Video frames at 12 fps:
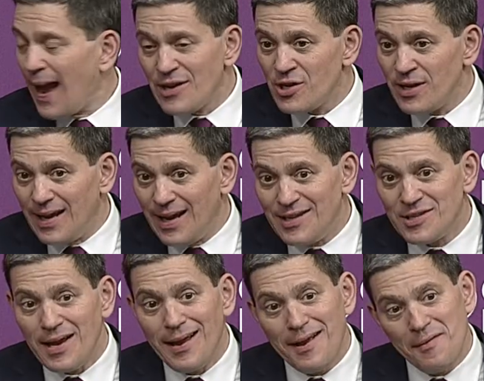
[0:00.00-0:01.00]
Actually,
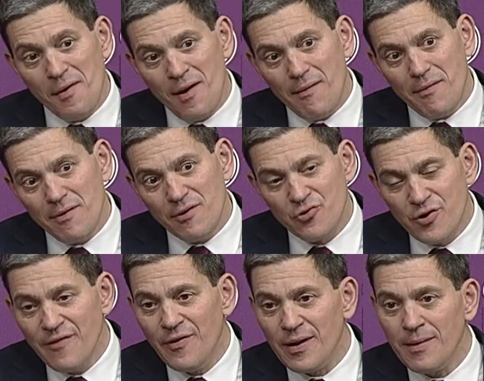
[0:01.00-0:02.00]
it's uh,
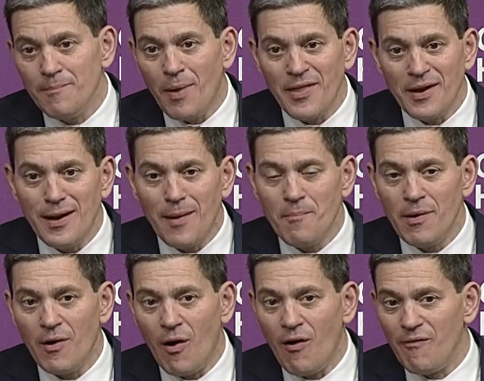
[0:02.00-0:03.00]
driven by the
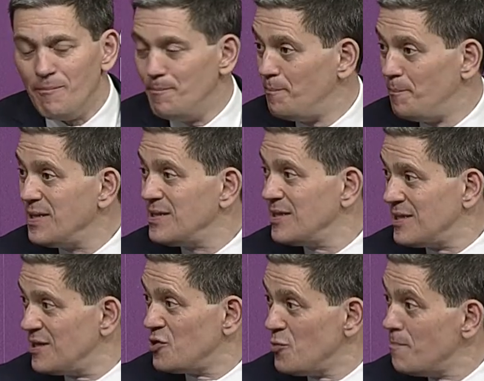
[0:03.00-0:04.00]
number of
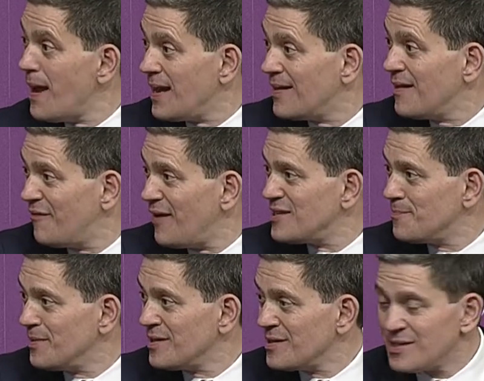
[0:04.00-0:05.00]
businesses who make the
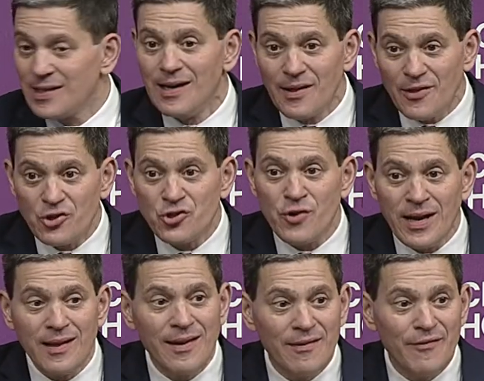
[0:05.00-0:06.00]
investments that
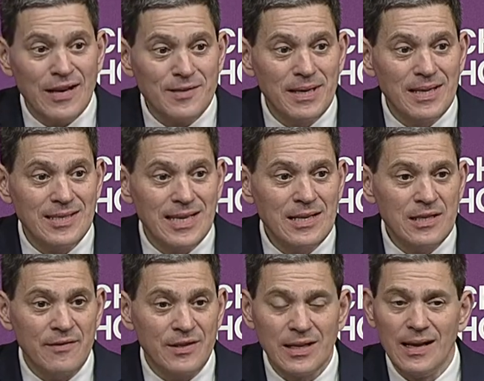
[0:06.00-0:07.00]
trigger the investment
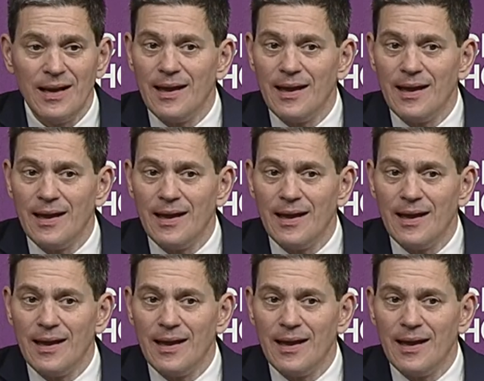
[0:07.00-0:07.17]
incentives.